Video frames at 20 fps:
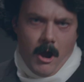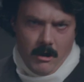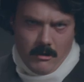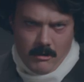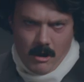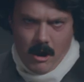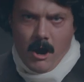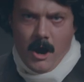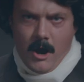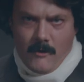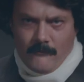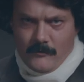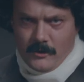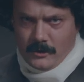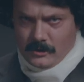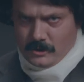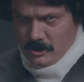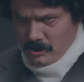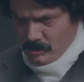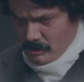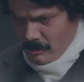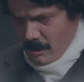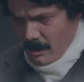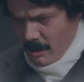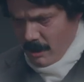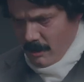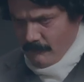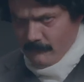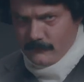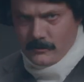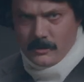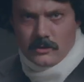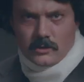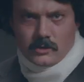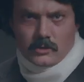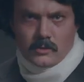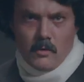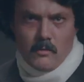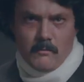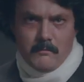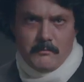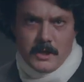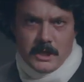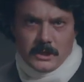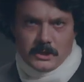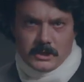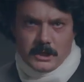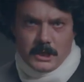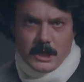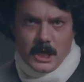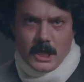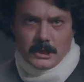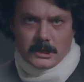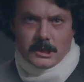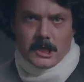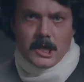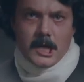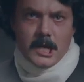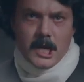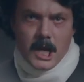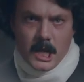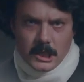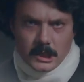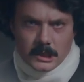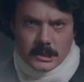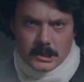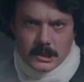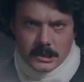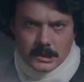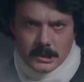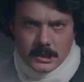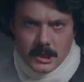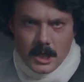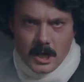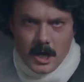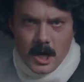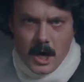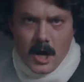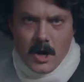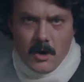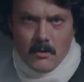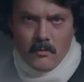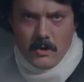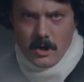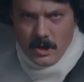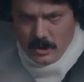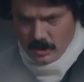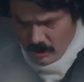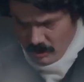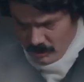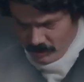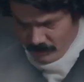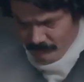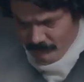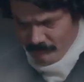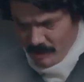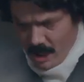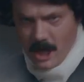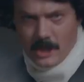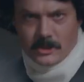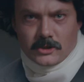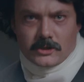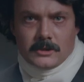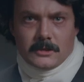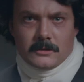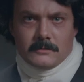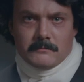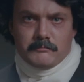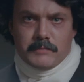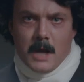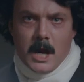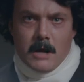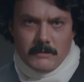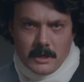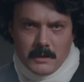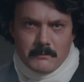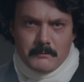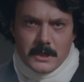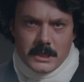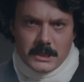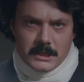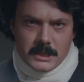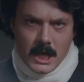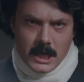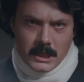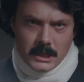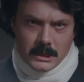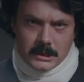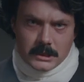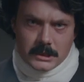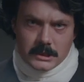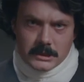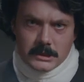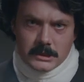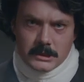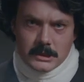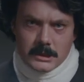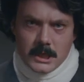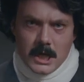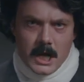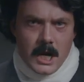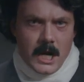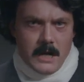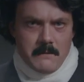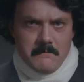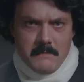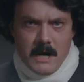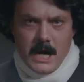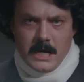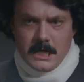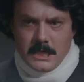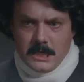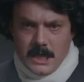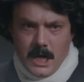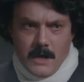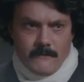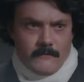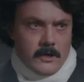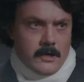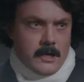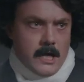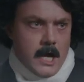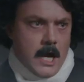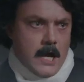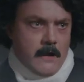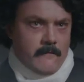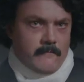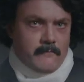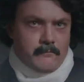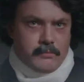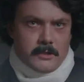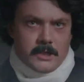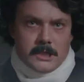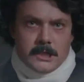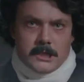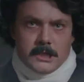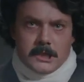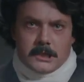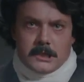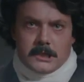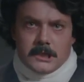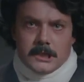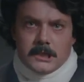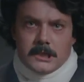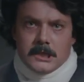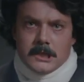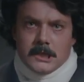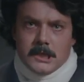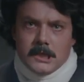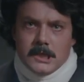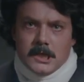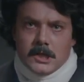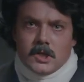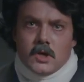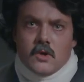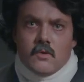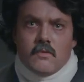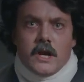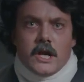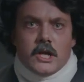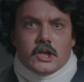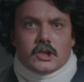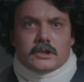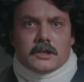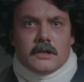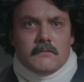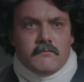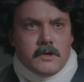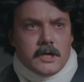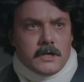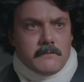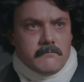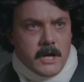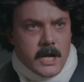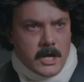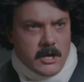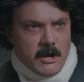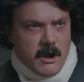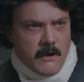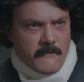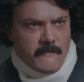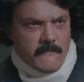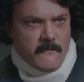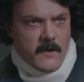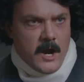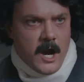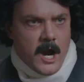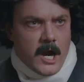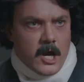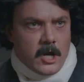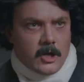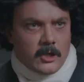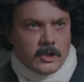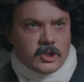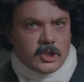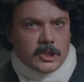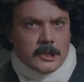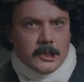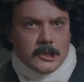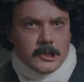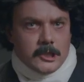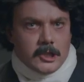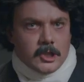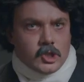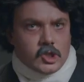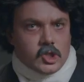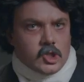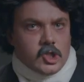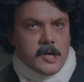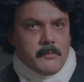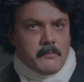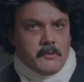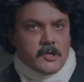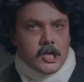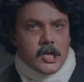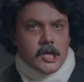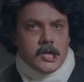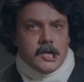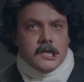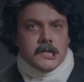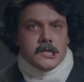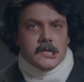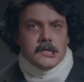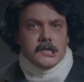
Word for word: Our office is oft so busy and kinetic. Our workers fast, peripatetic. I might never have predicted the way someone made our files encrypted.